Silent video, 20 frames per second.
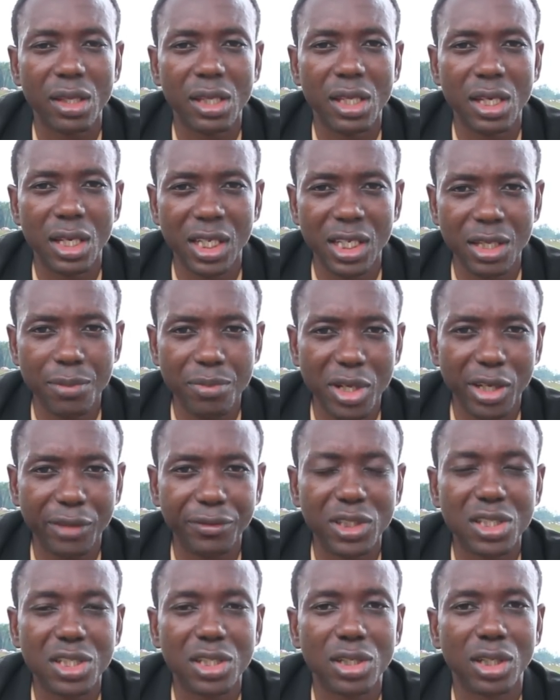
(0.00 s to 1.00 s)
the enemy of
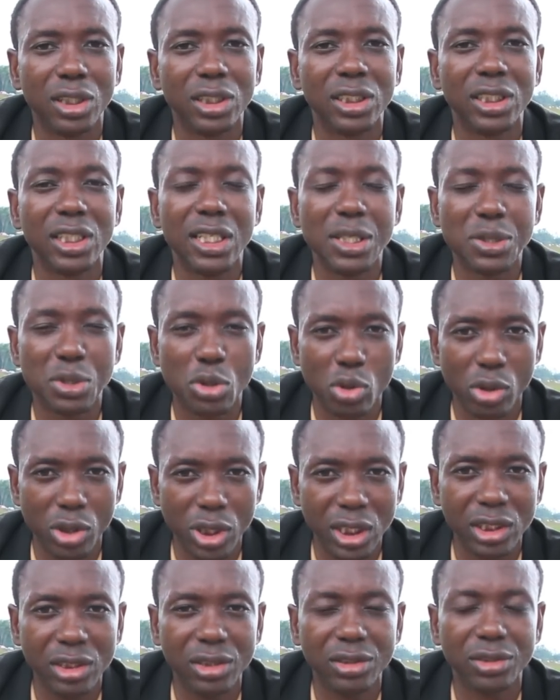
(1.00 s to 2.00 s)
the church is
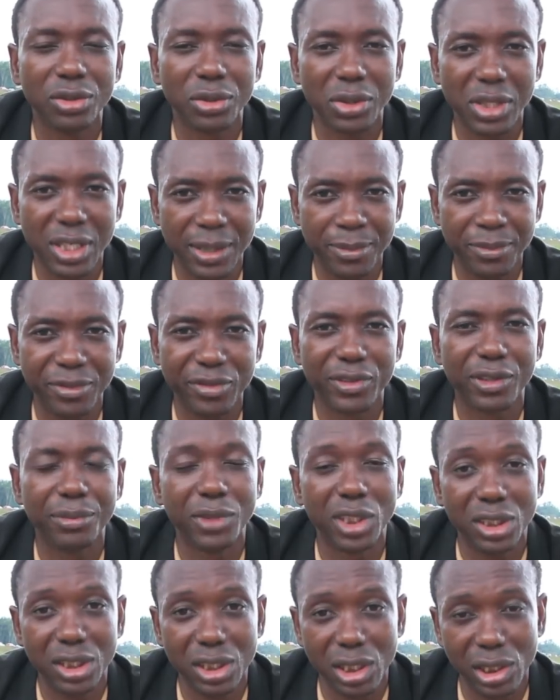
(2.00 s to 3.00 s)
going to come from
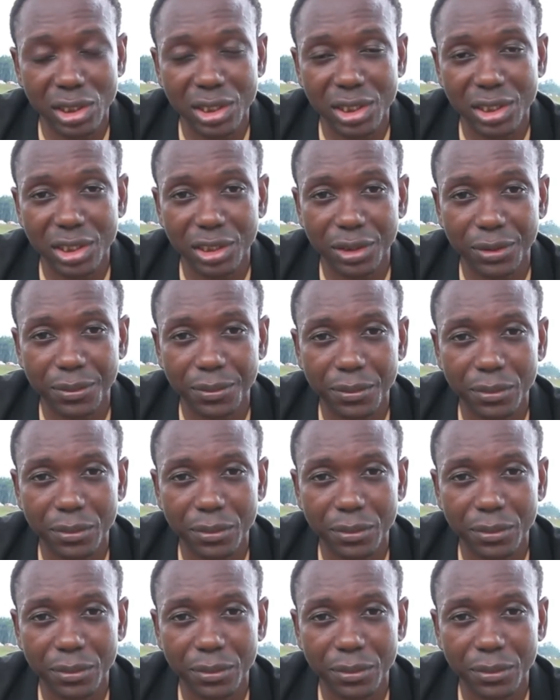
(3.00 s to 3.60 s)
the church.